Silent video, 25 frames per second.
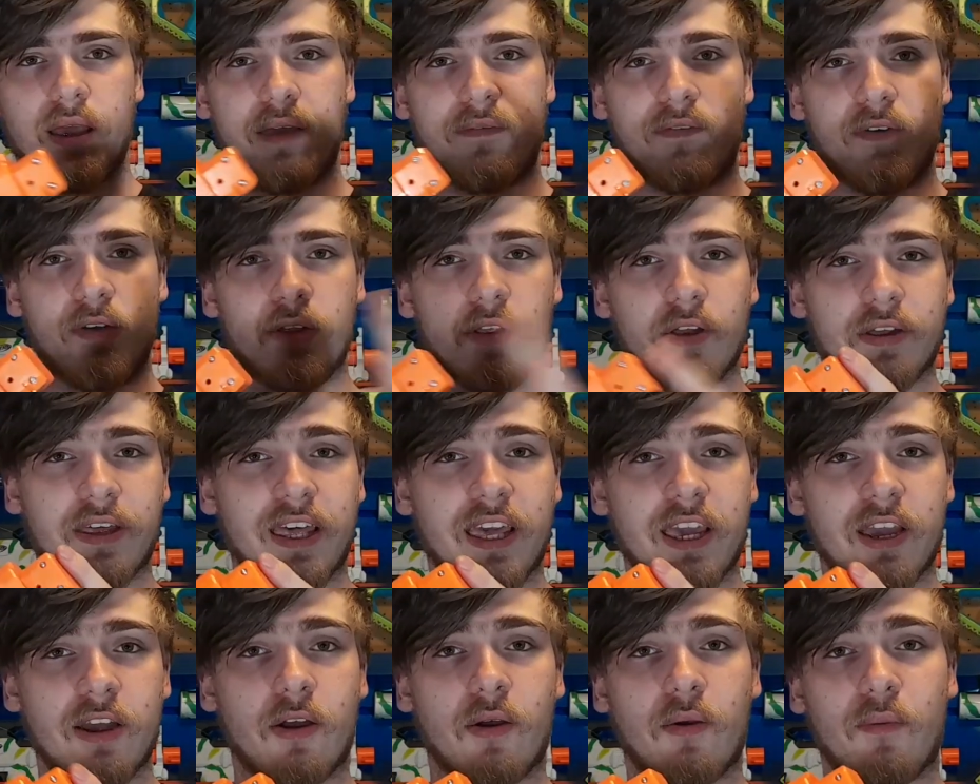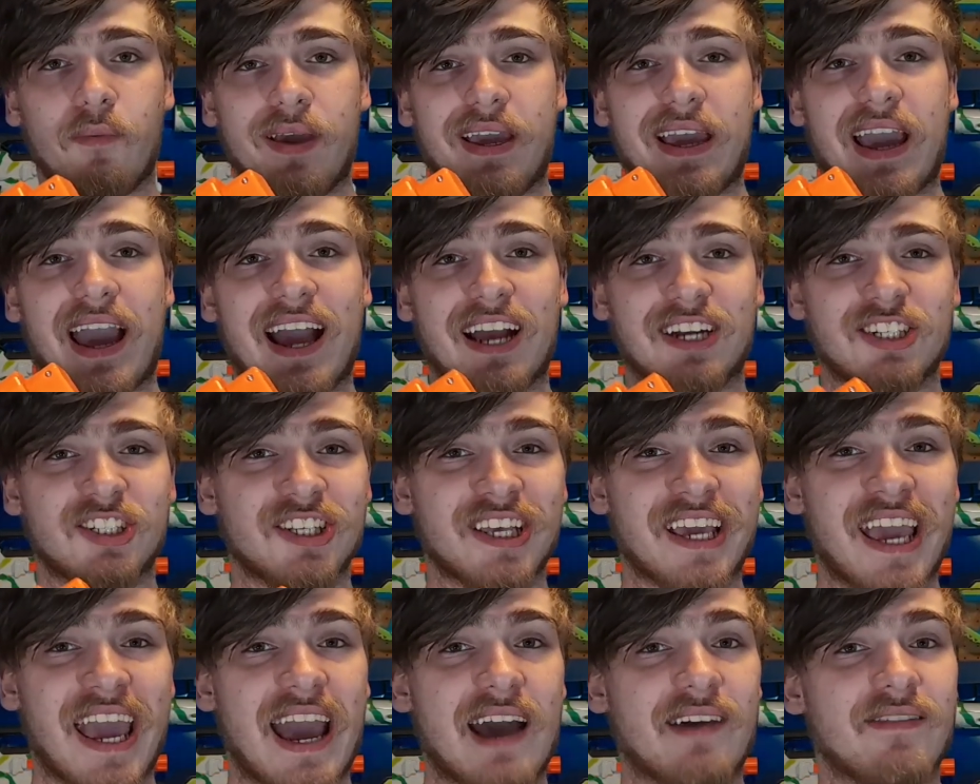If you look here, we
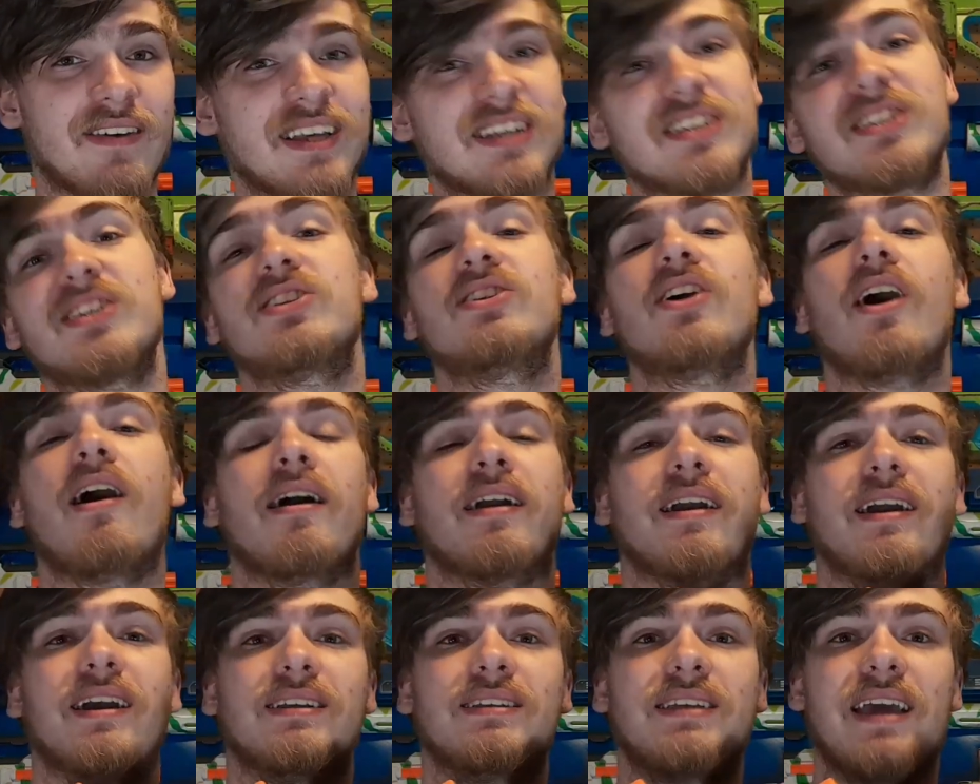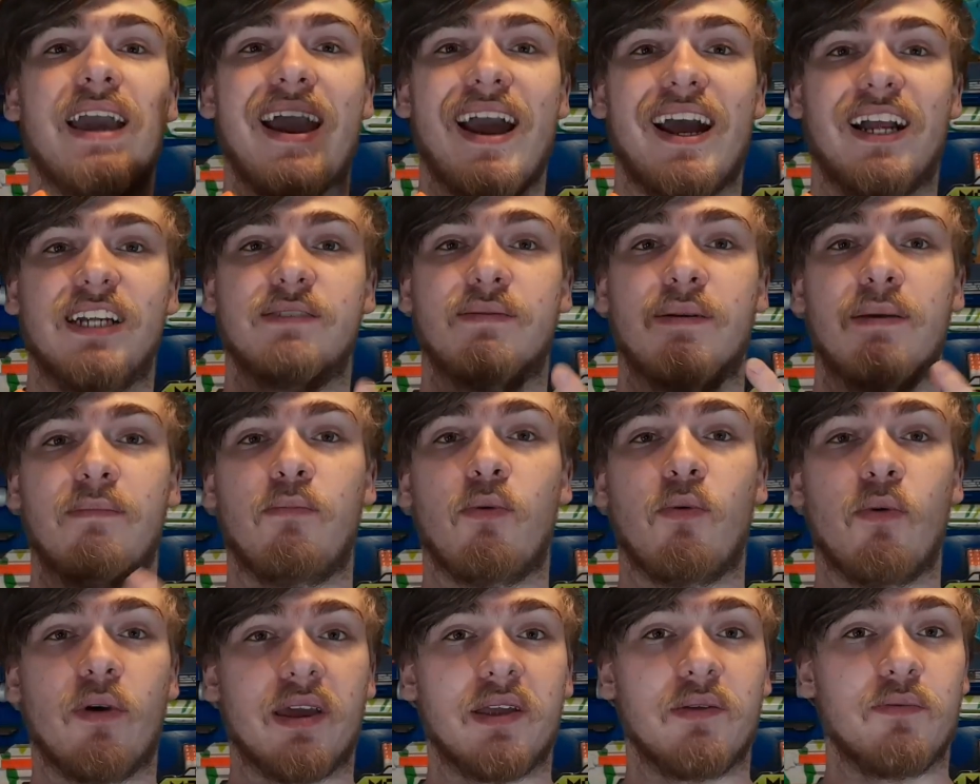actually have a stock
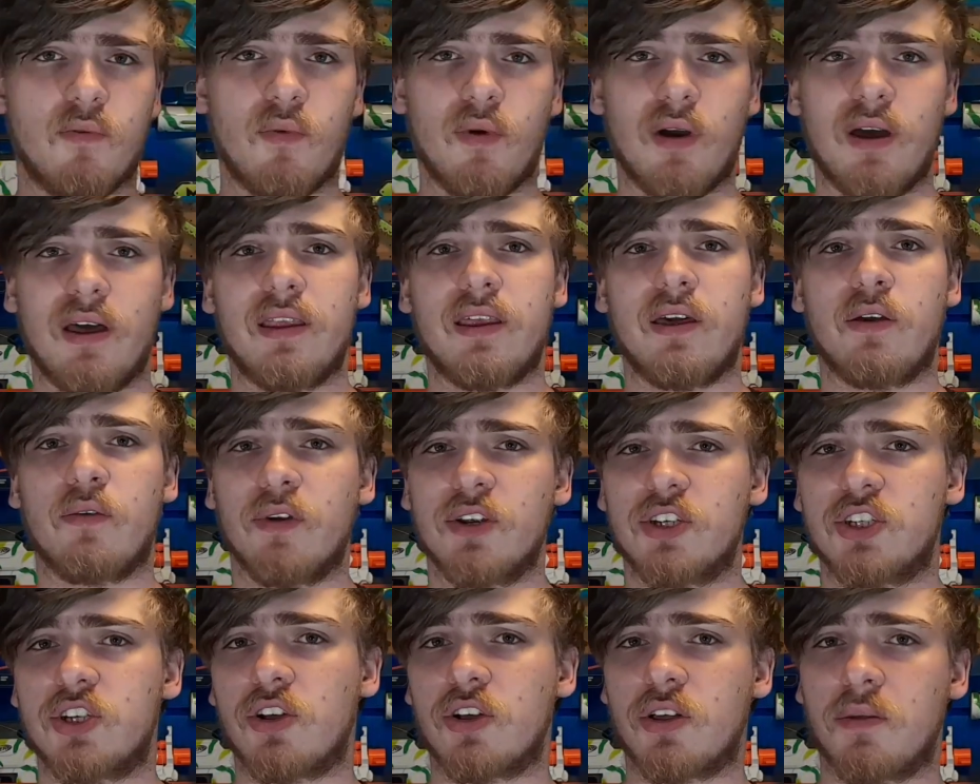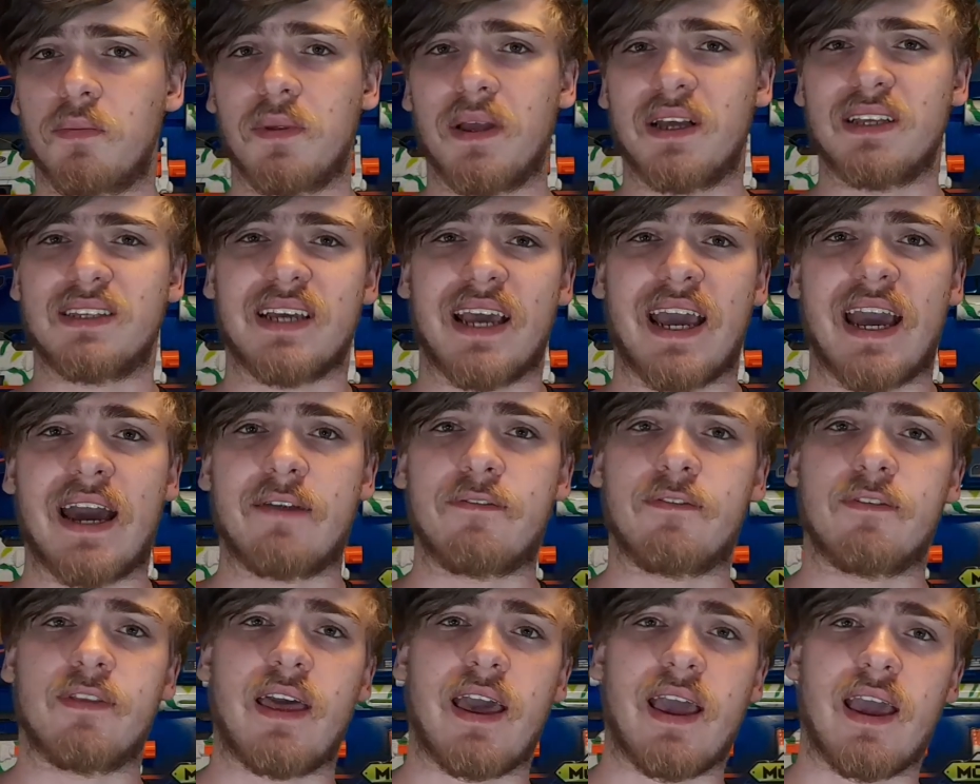attachment point. One of the original complaints I
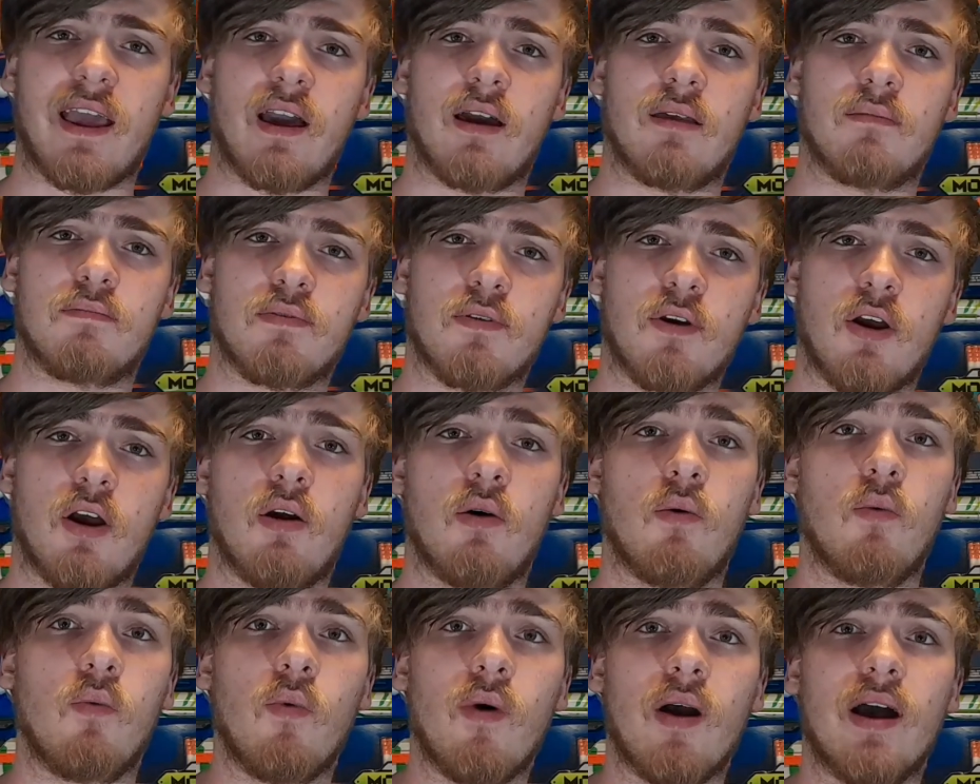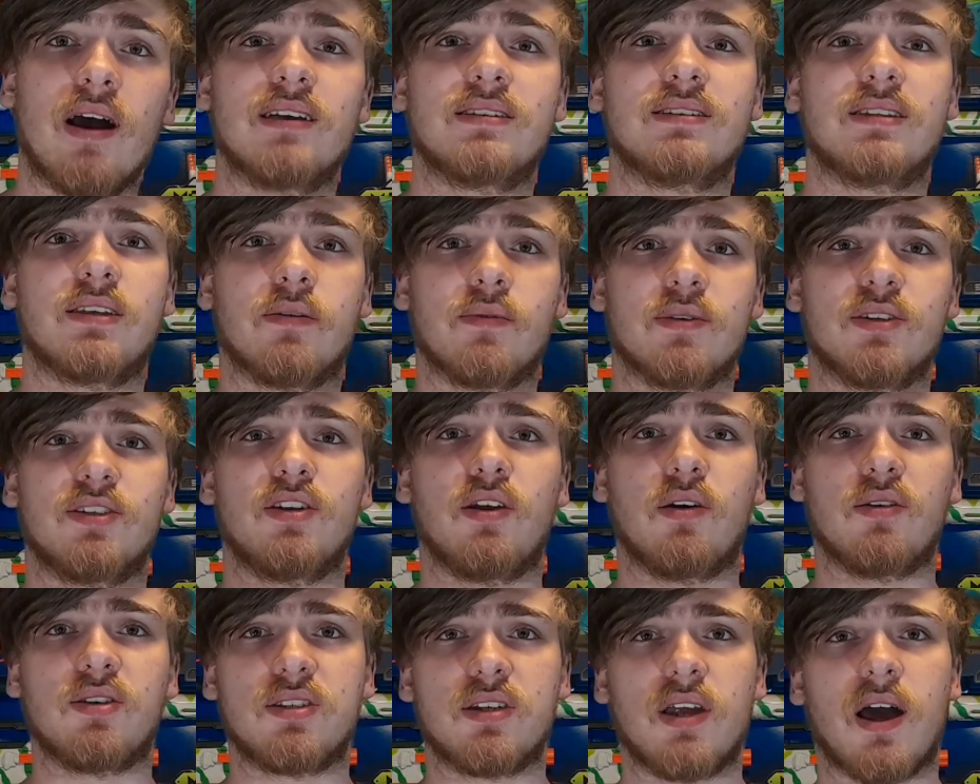had for the Aeon Pro was there
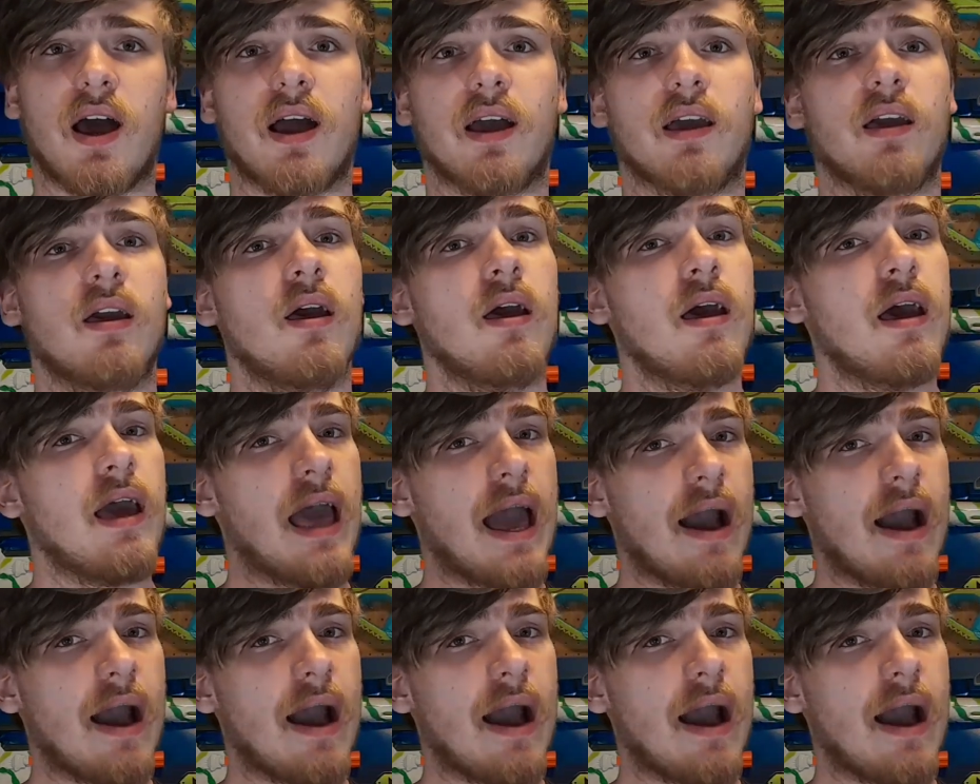was no stock.